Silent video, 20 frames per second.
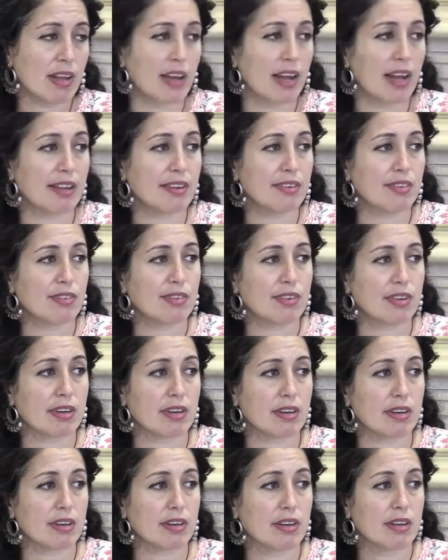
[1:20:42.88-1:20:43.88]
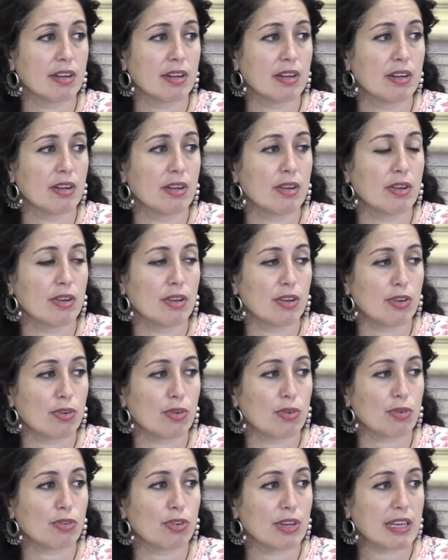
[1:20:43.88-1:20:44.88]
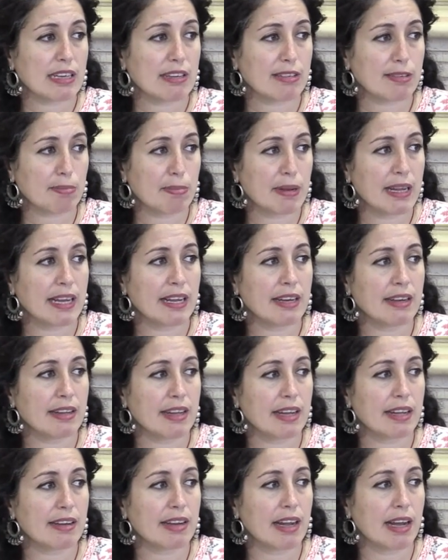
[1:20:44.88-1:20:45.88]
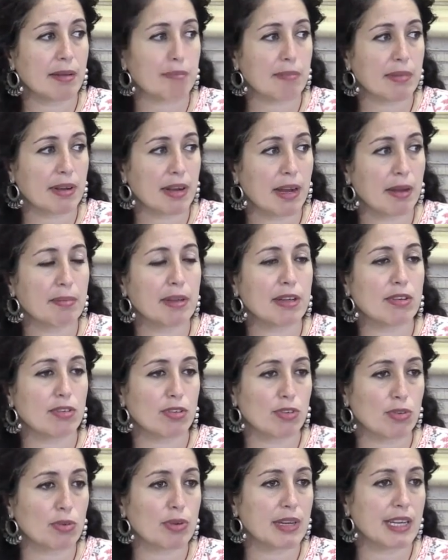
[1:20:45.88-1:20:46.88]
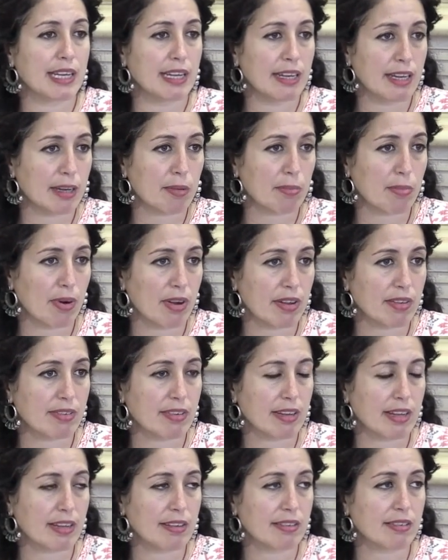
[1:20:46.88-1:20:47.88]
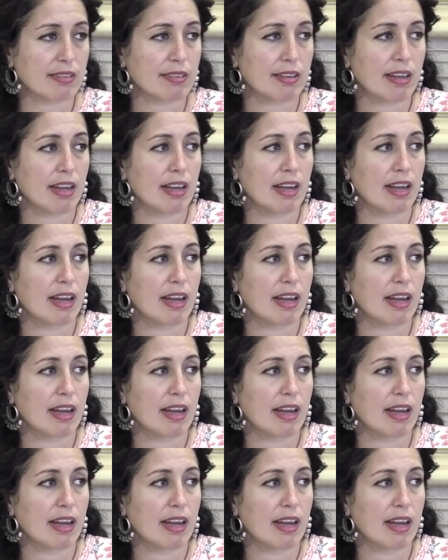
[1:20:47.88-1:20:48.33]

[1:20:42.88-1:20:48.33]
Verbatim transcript: and, uh, you know, to explain that I'm coming to do a healing process.